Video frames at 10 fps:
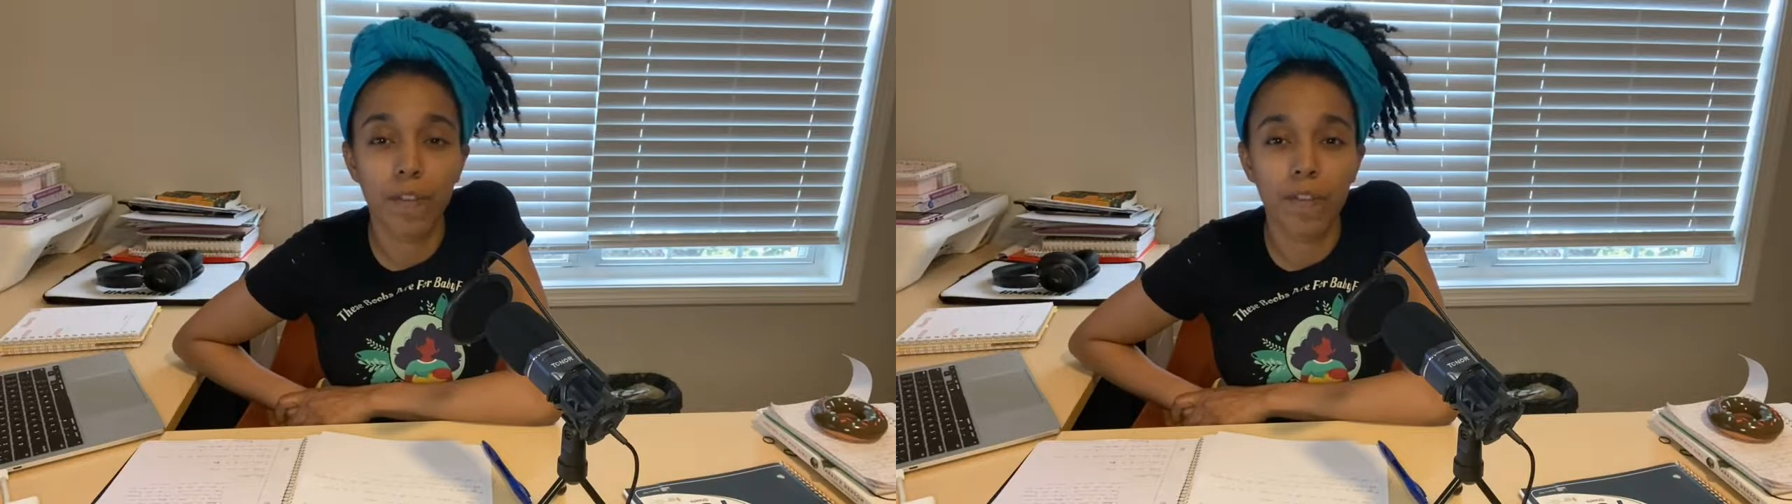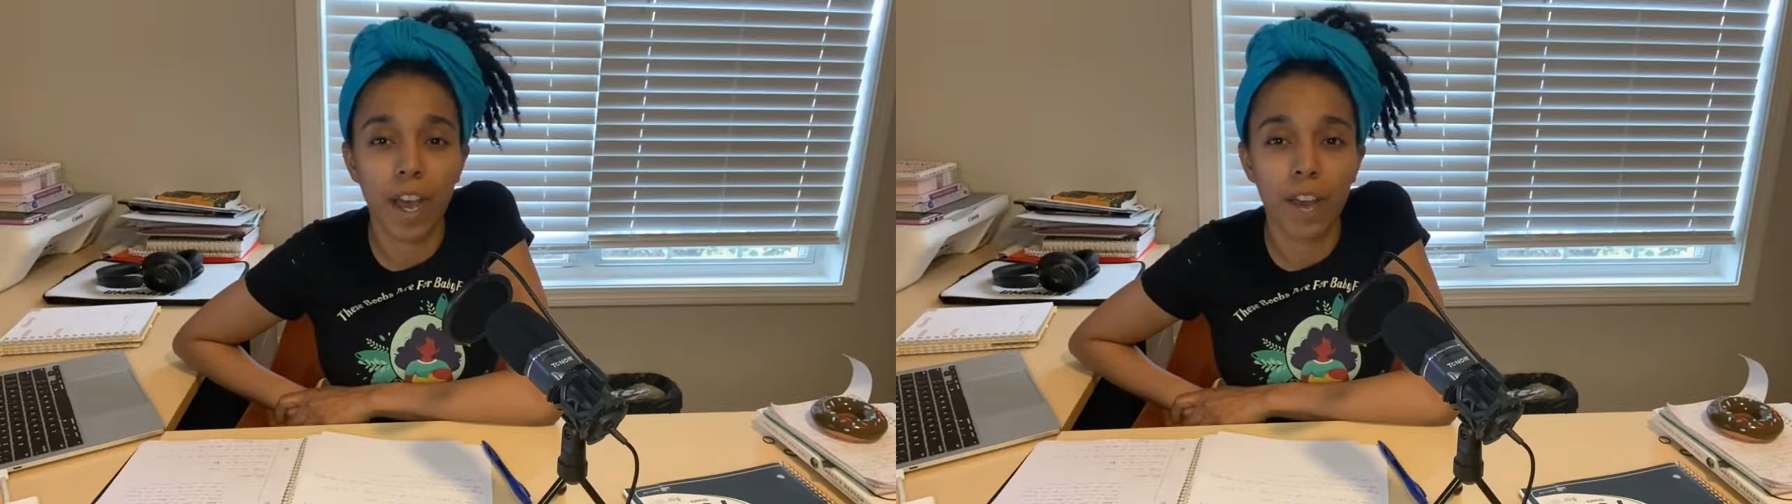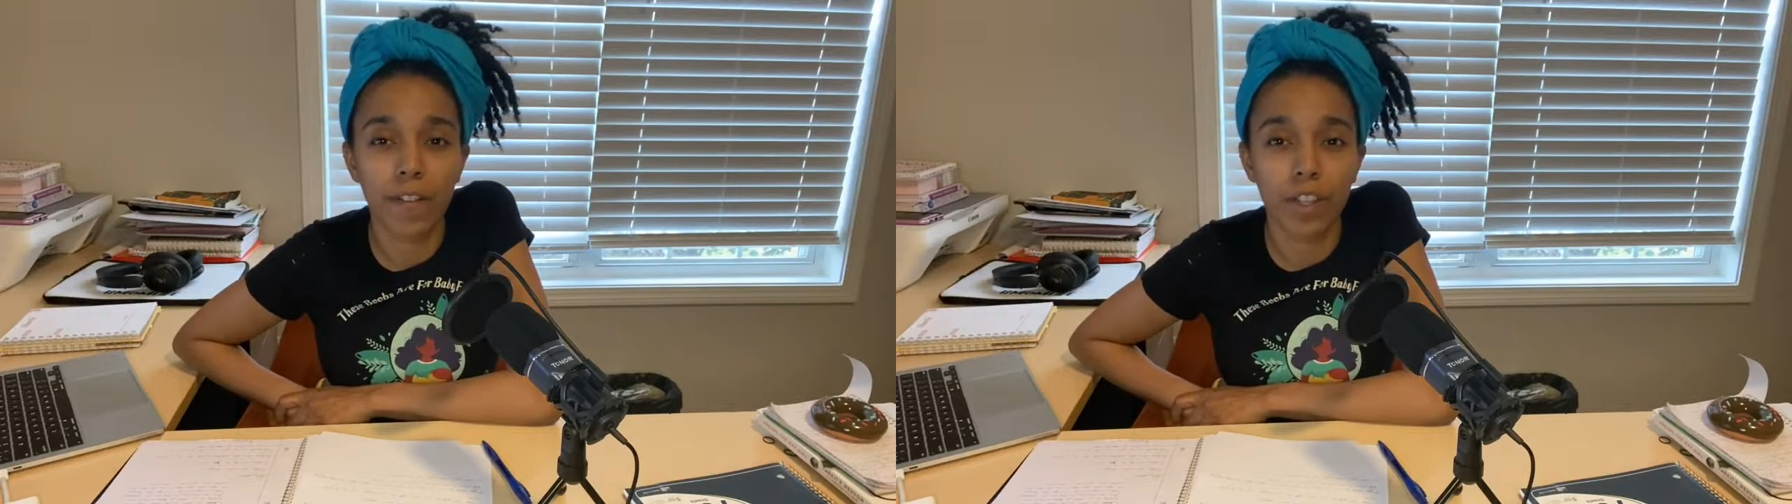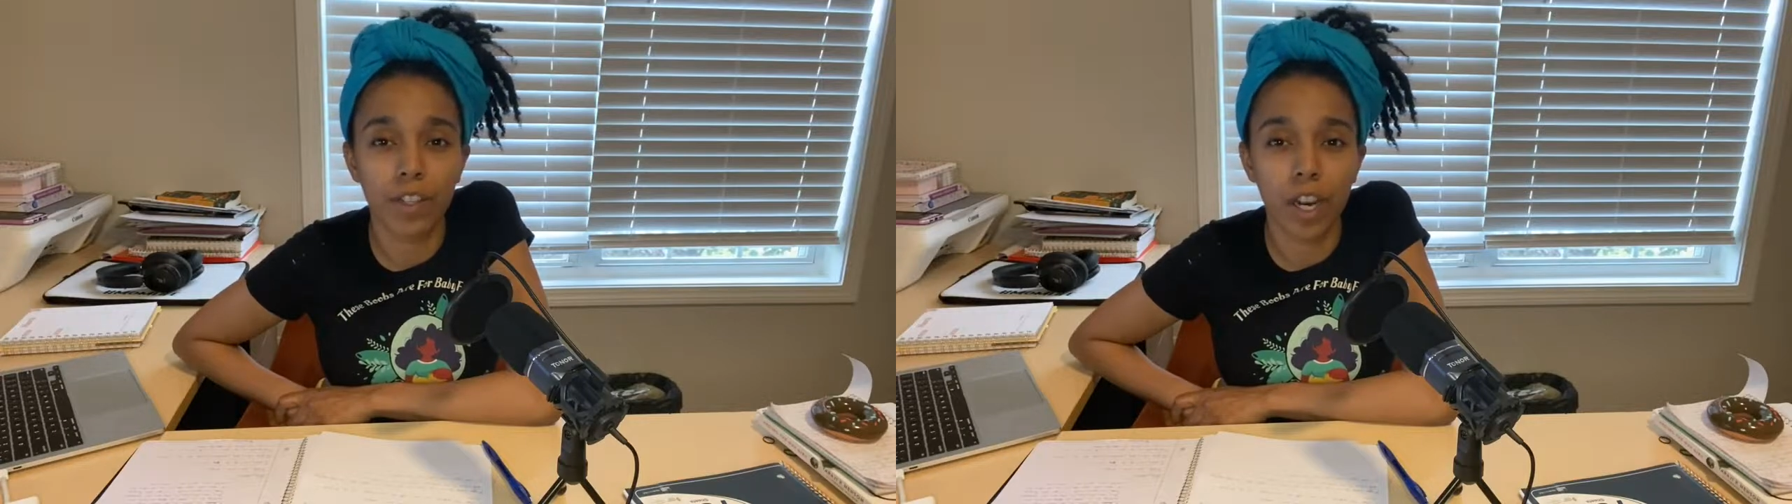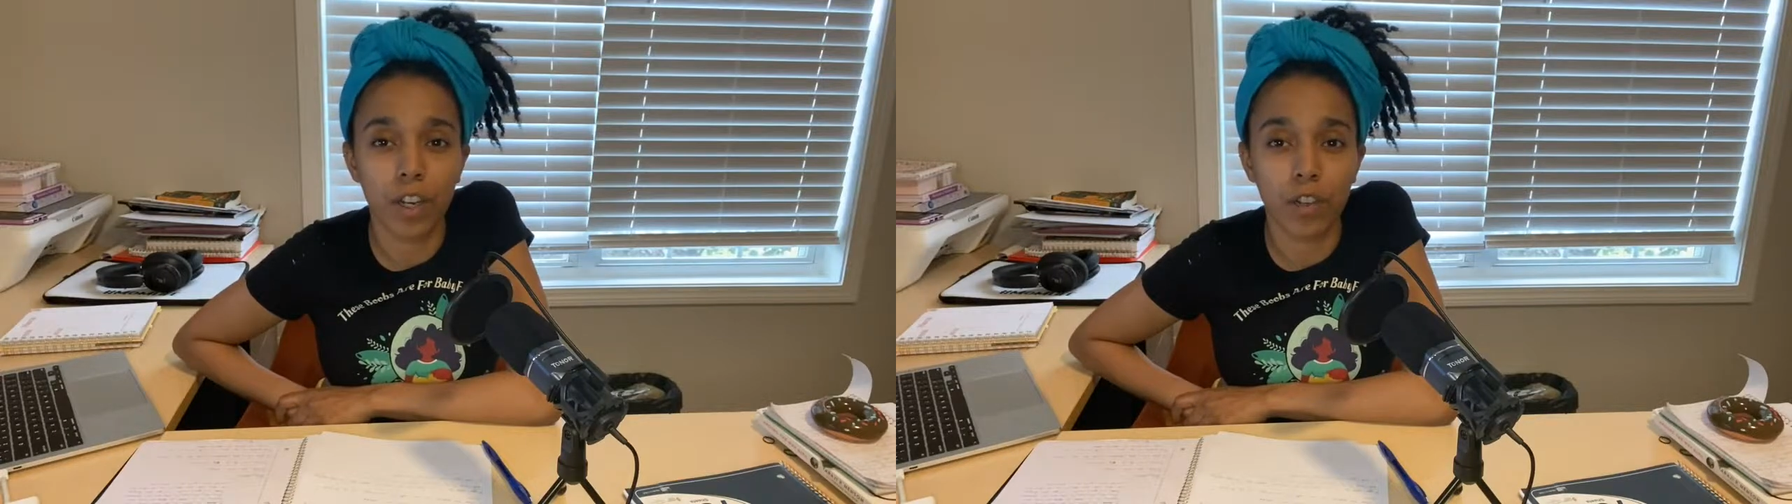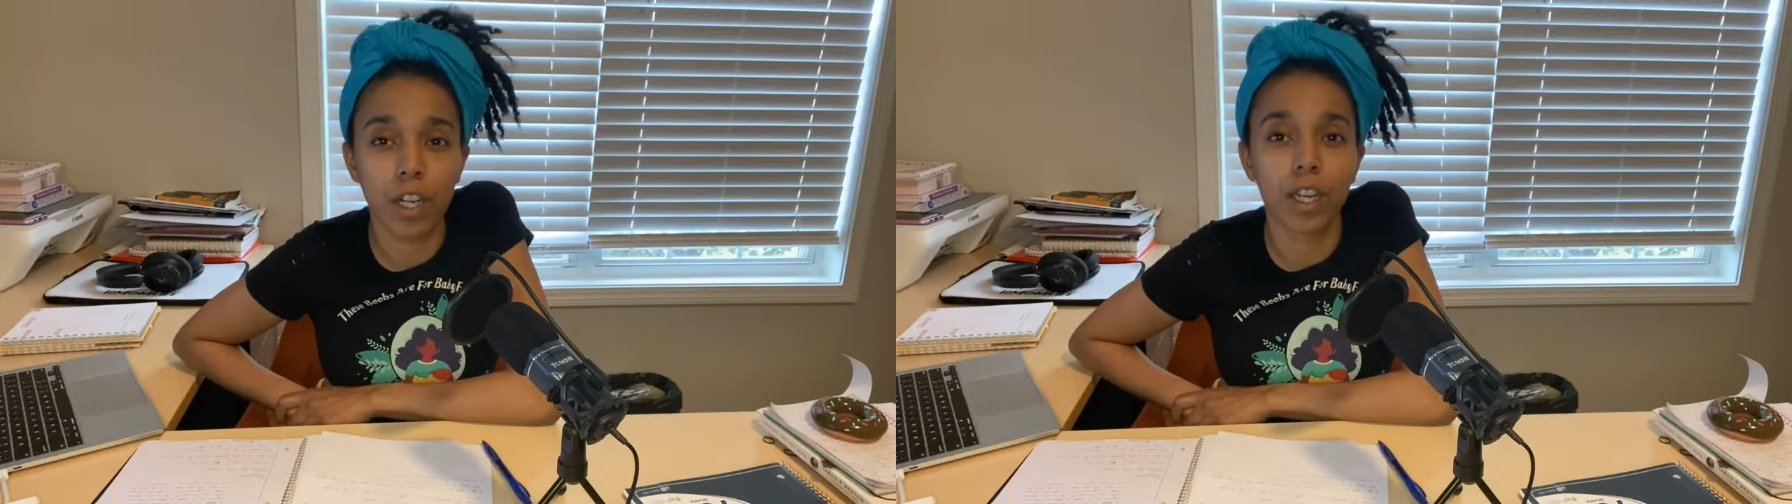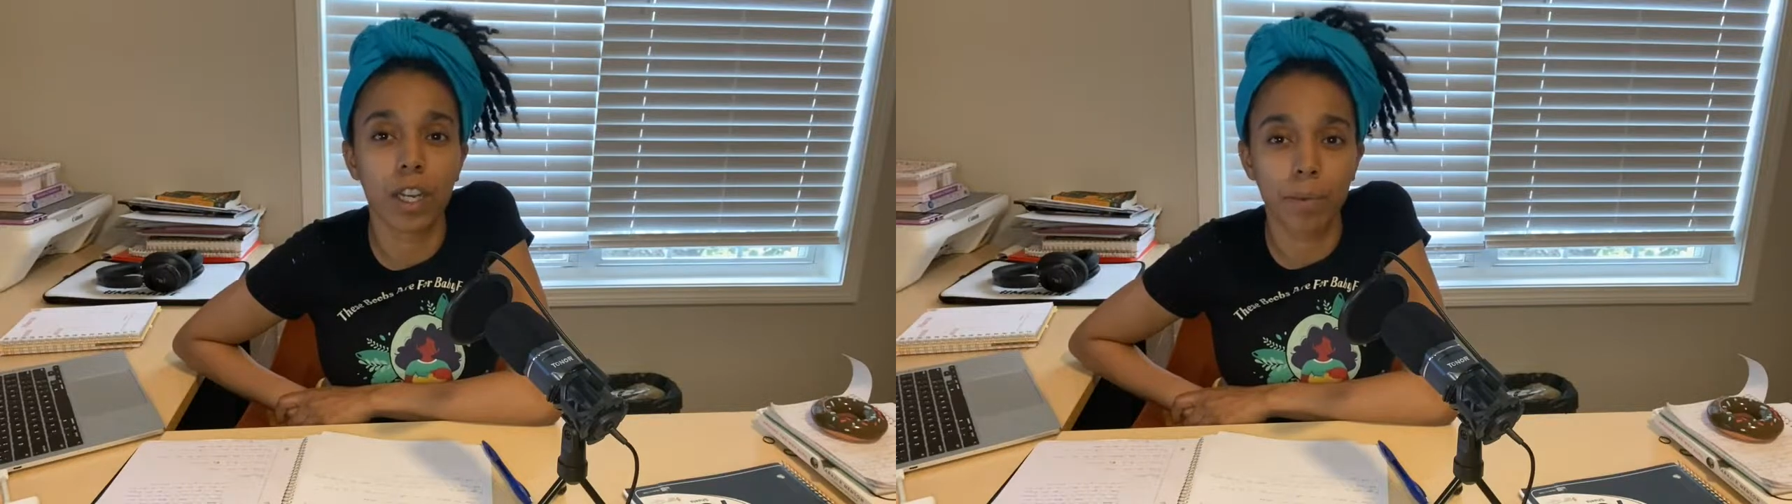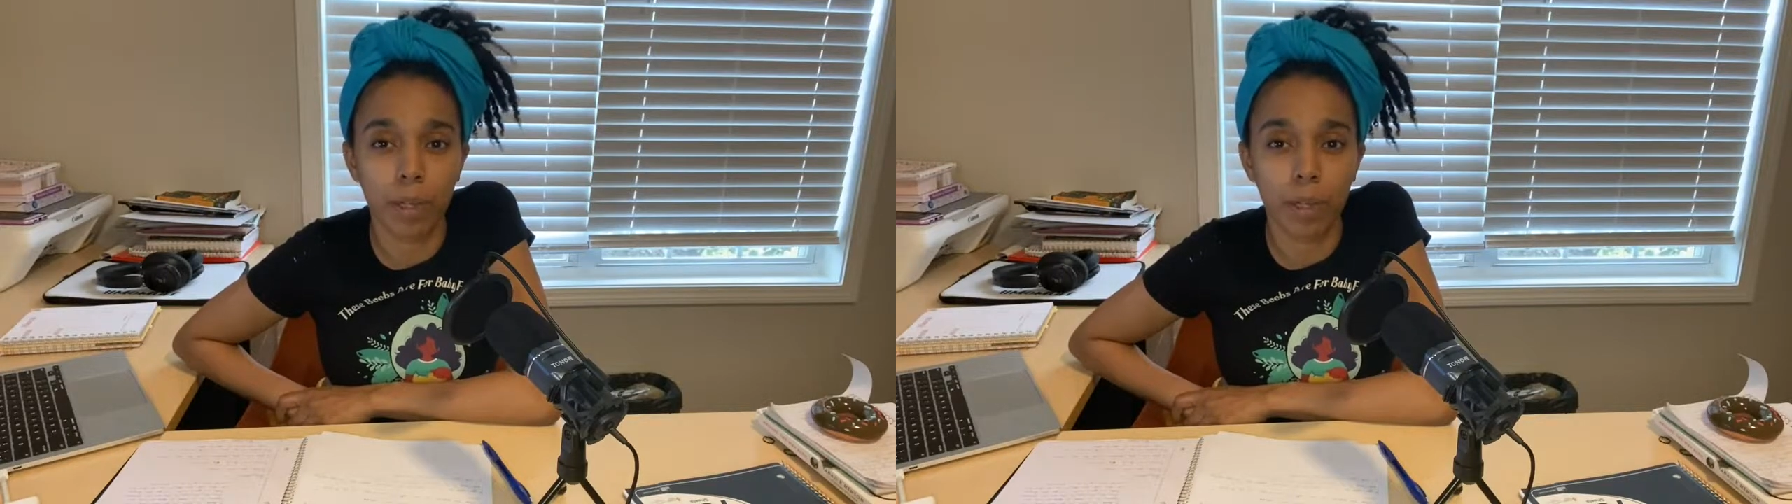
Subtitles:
$500 credit limit,